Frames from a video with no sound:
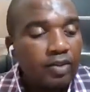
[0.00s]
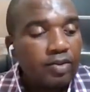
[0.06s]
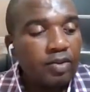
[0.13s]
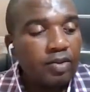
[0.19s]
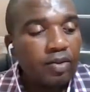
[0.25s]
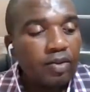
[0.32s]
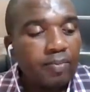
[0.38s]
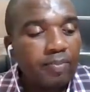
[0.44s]

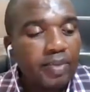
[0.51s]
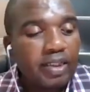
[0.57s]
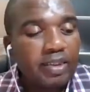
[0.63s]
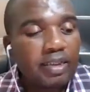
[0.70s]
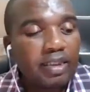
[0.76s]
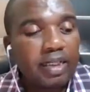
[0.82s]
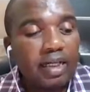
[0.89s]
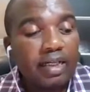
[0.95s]
so
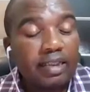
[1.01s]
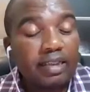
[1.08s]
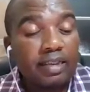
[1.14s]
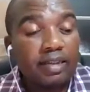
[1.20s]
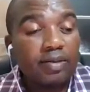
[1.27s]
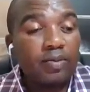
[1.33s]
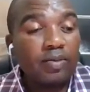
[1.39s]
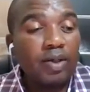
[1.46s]

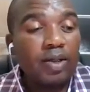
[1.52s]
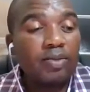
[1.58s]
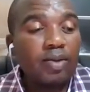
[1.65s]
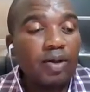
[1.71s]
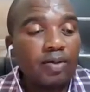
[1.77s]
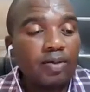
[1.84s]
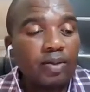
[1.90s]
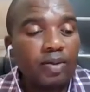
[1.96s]
basically what
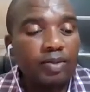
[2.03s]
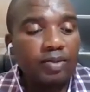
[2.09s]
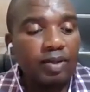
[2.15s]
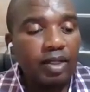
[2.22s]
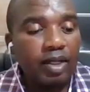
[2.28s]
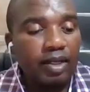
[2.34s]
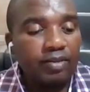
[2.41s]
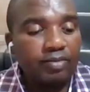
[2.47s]
we are going
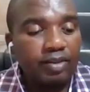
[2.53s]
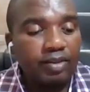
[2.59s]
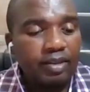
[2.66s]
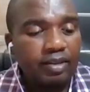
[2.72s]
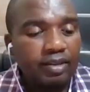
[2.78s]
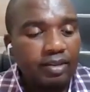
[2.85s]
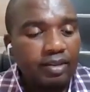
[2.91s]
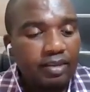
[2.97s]
to cover
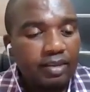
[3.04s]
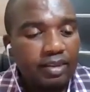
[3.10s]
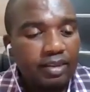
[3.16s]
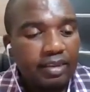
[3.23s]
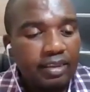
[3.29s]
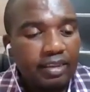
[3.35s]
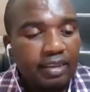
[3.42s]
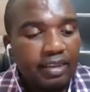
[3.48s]

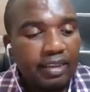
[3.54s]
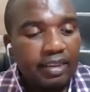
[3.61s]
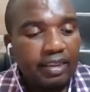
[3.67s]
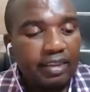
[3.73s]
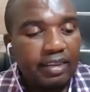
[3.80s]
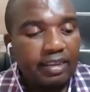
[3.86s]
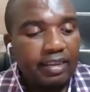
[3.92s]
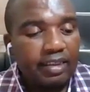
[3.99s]

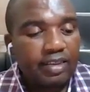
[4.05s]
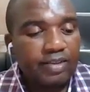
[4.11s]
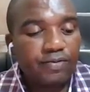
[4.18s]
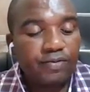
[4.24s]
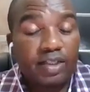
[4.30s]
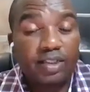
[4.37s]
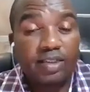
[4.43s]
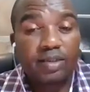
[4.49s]
in this
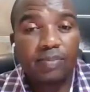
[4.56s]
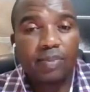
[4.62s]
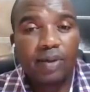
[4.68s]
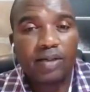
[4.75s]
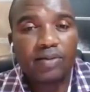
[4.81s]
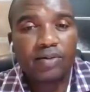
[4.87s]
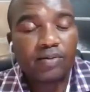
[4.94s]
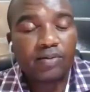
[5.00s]
first
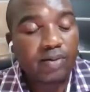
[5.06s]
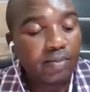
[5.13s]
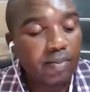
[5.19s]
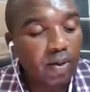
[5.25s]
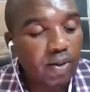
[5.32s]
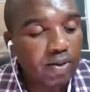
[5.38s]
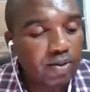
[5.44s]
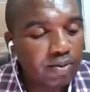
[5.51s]
part of the
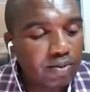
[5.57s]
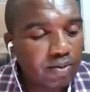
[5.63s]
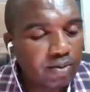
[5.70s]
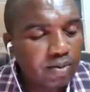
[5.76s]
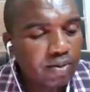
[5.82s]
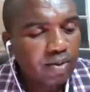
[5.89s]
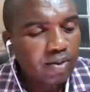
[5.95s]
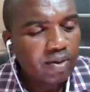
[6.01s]
module,
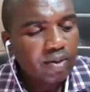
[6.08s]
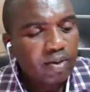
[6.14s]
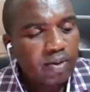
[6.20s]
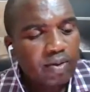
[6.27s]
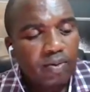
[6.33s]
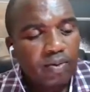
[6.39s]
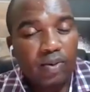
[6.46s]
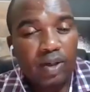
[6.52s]

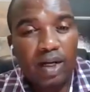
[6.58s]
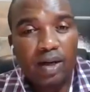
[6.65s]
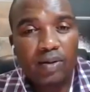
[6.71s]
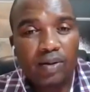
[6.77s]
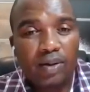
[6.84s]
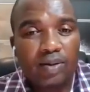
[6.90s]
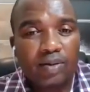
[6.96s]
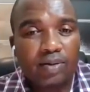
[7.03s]
we are
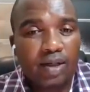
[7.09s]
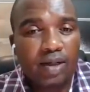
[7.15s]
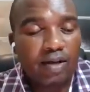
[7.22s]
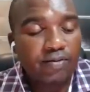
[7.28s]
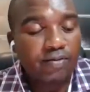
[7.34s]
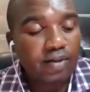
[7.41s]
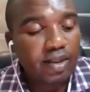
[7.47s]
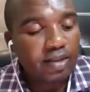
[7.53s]
going to
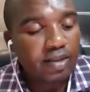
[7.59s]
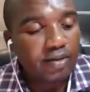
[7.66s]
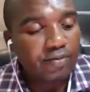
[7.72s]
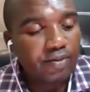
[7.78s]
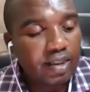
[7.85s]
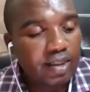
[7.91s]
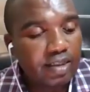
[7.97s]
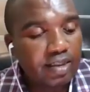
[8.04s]
cover a
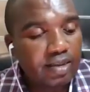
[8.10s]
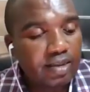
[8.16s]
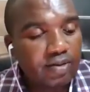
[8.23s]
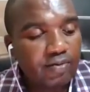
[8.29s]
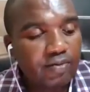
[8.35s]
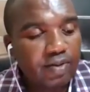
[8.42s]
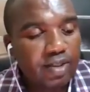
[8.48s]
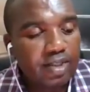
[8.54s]
definition
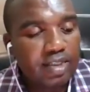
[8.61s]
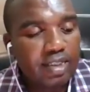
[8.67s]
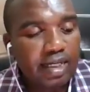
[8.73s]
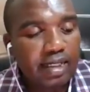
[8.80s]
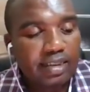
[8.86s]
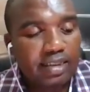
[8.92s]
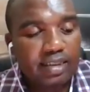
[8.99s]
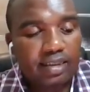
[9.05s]
of
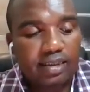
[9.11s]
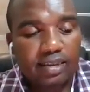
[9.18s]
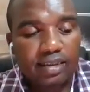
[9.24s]
research,